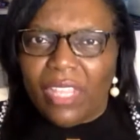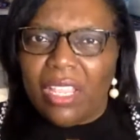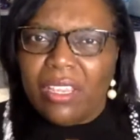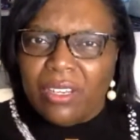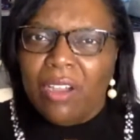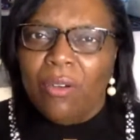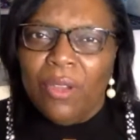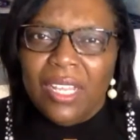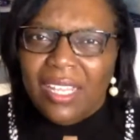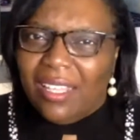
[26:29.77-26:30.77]

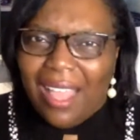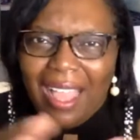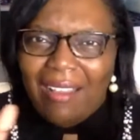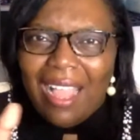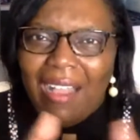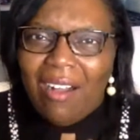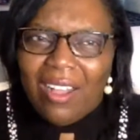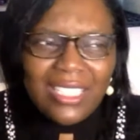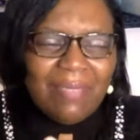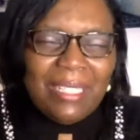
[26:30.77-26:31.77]
how
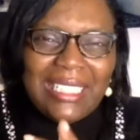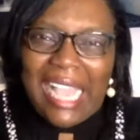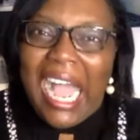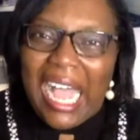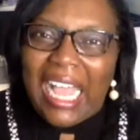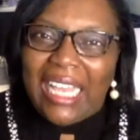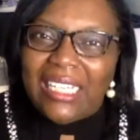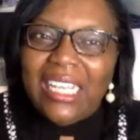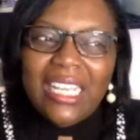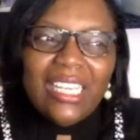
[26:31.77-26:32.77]
awesome is God?
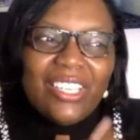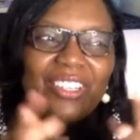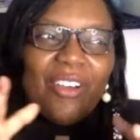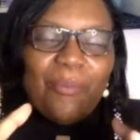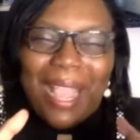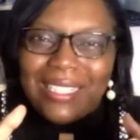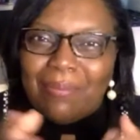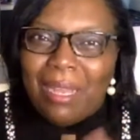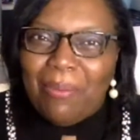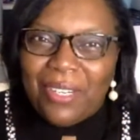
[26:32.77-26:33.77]
Back to
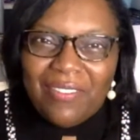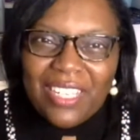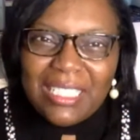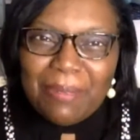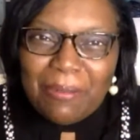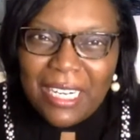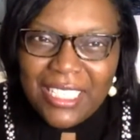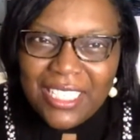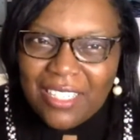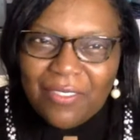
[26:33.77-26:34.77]
my point of
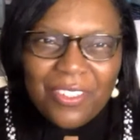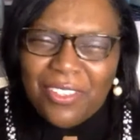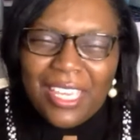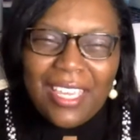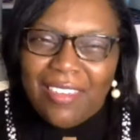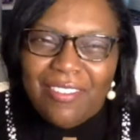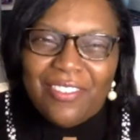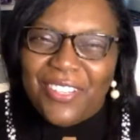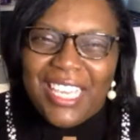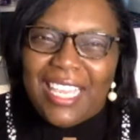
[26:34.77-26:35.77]
inspiration, we
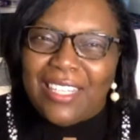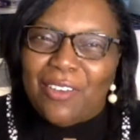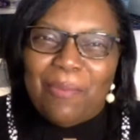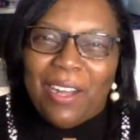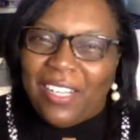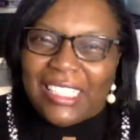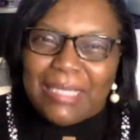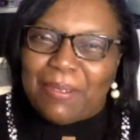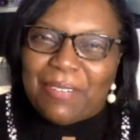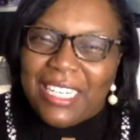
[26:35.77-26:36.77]
can't lowball
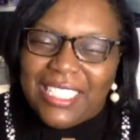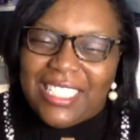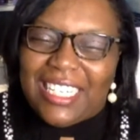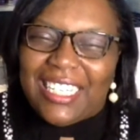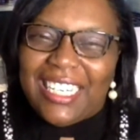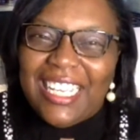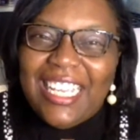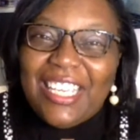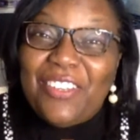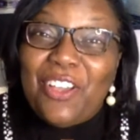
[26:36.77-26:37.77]
inspiration,
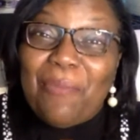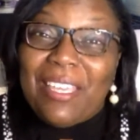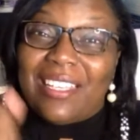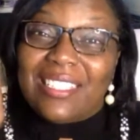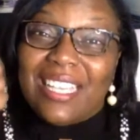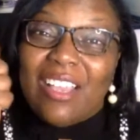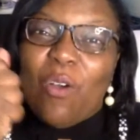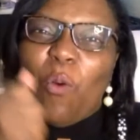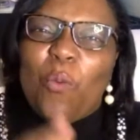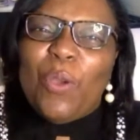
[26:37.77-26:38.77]
because
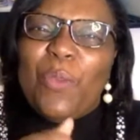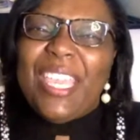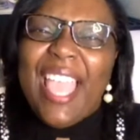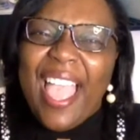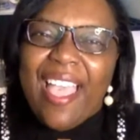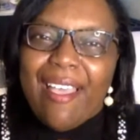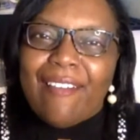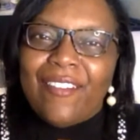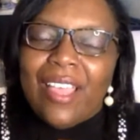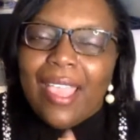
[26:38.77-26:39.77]
when we
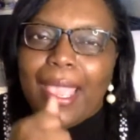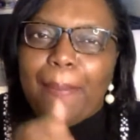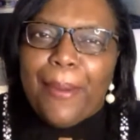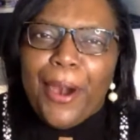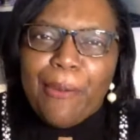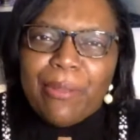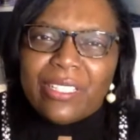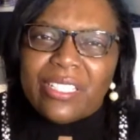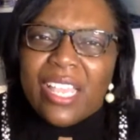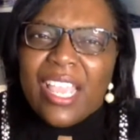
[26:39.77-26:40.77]
have a
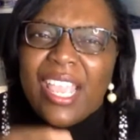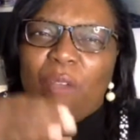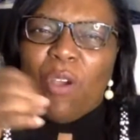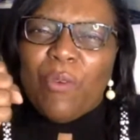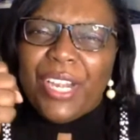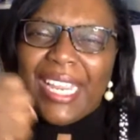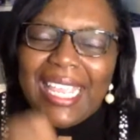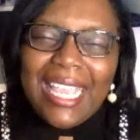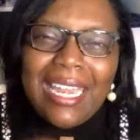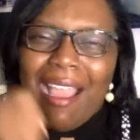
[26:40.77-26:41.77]
purpose and when we're
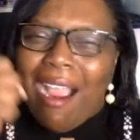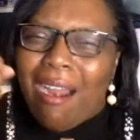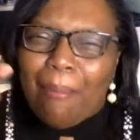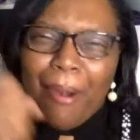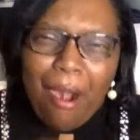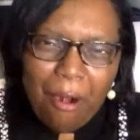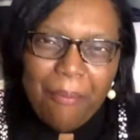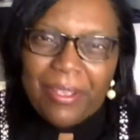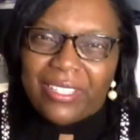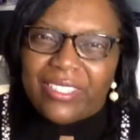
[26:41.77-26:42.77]
in our
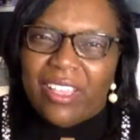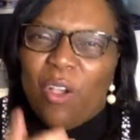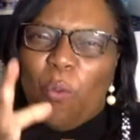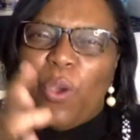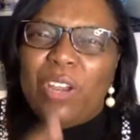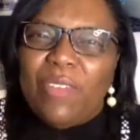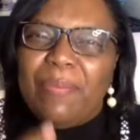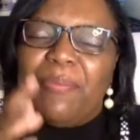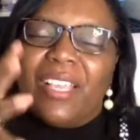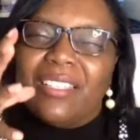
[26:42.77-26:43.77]
purpose, what do
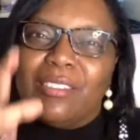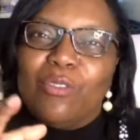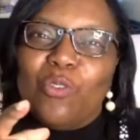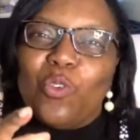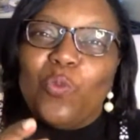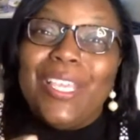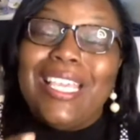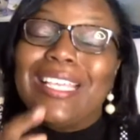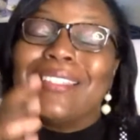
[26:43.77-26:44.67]
we exude? We